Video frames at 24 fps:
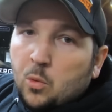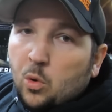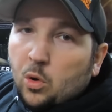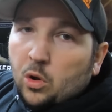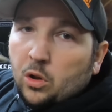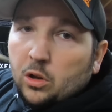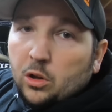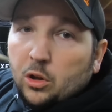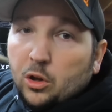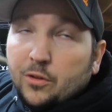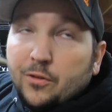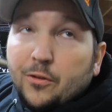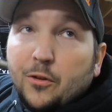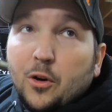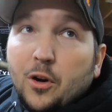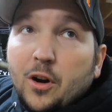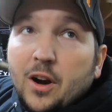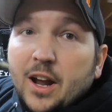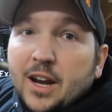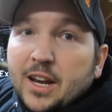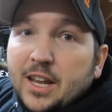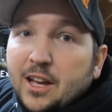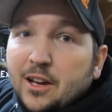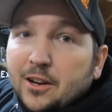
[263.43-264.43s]
to look
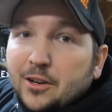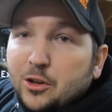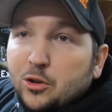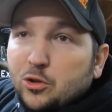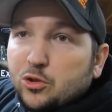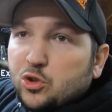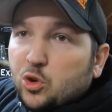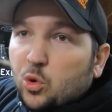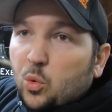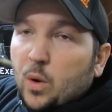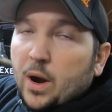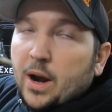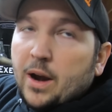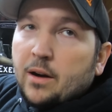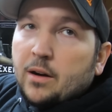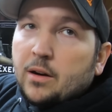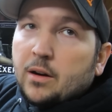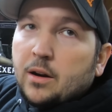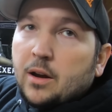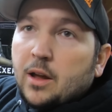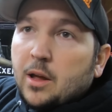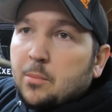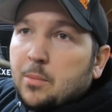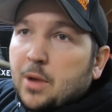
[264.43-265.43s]
for any unusual
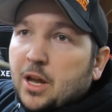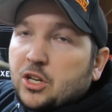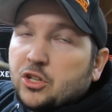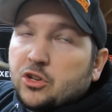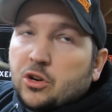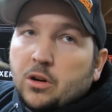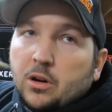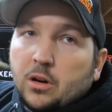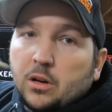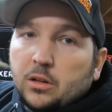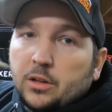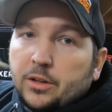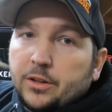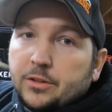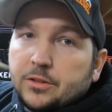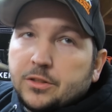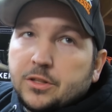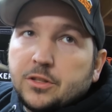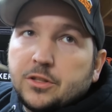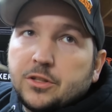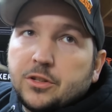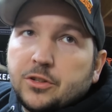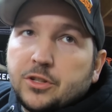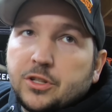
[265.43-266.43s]
wear and make sure our
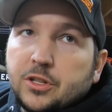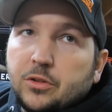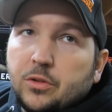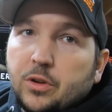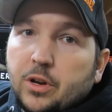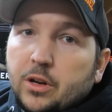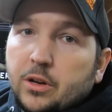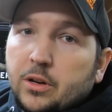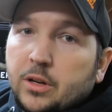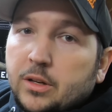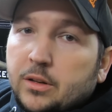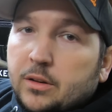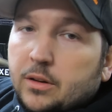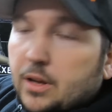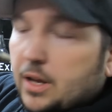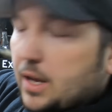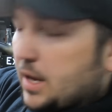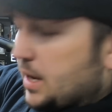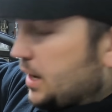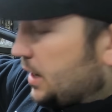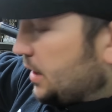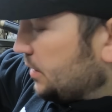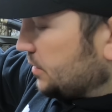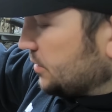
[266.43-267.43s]
clearances are still good,
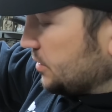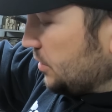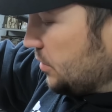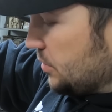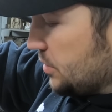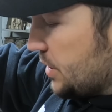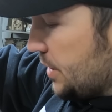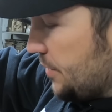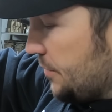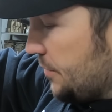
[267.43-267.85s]
and as long as